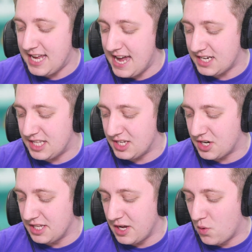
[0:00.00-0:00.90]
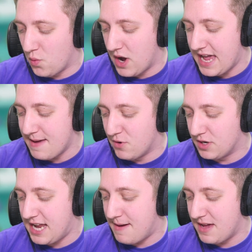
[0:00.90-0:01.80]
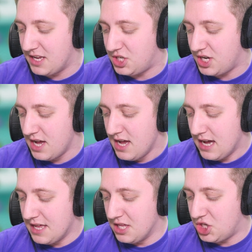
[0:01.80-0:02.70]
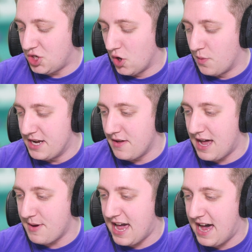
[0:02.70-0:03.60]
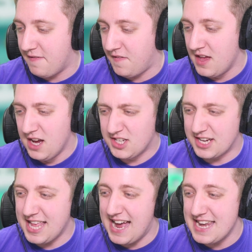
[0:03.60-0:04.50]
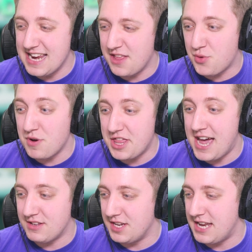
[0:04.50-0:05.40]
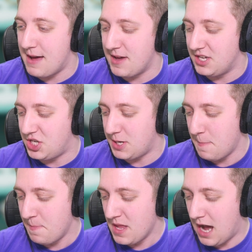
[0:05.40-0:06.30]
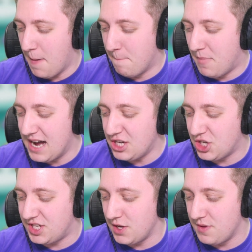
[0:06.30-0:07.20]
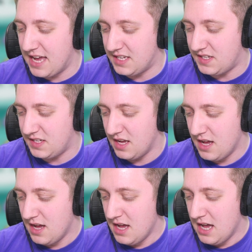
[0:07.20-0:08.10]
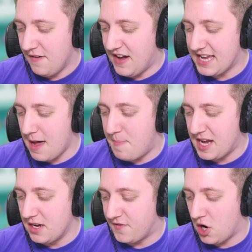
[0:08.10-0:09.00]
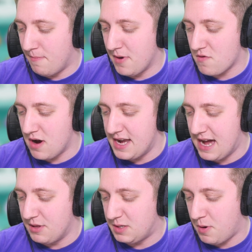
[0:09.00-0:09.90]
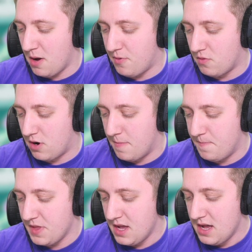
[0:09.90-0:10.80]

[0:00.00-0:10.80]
attacks, so that's going to deal way more damage in this short window that we have. Because look at that, nearly 3,000 damage. I might just do this. If I get a big enough combo right now with this purple one,